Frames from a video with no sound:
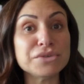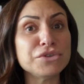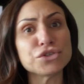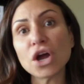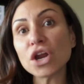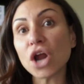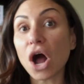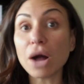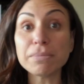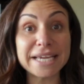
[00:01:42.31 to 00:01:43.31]
You're not
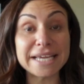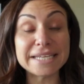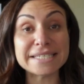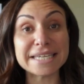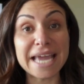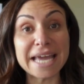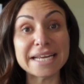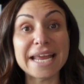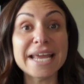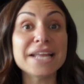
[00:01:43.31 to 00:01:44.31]
obligated to get
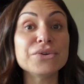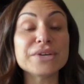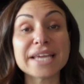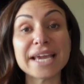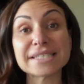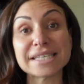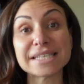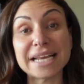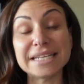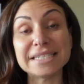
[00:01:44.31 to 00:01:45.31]
it and you can cancel at
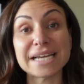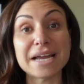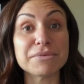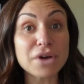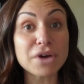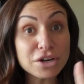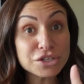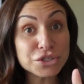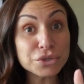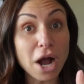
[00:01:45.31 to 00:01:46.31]
any time. There are
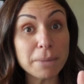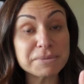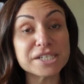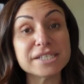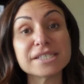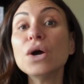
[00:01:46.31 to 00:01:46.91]
two options.